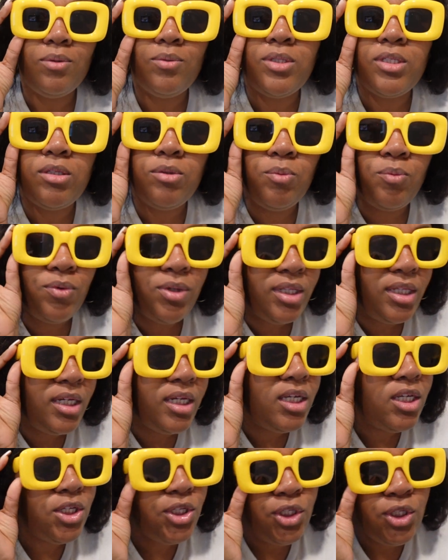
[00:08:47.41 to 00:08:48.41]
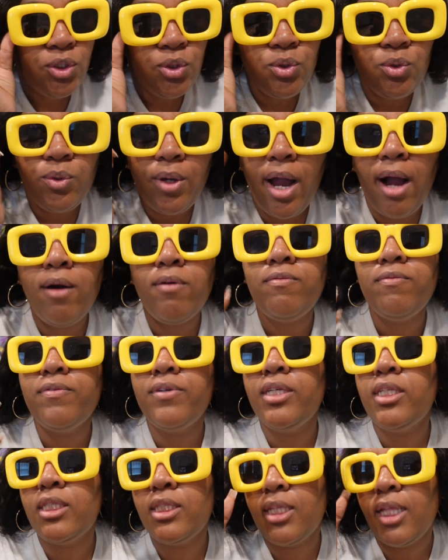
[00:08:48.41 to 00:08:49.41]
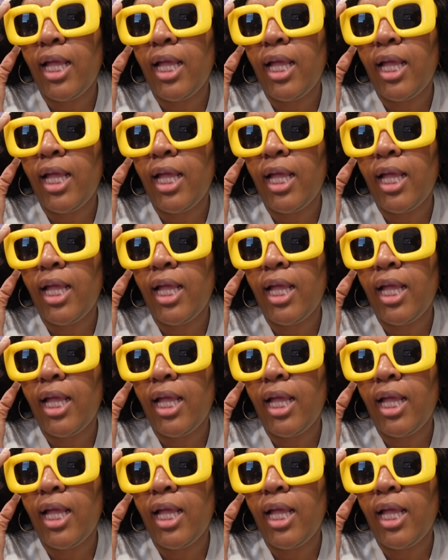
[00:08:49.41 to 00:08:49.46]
with some really cute outfits.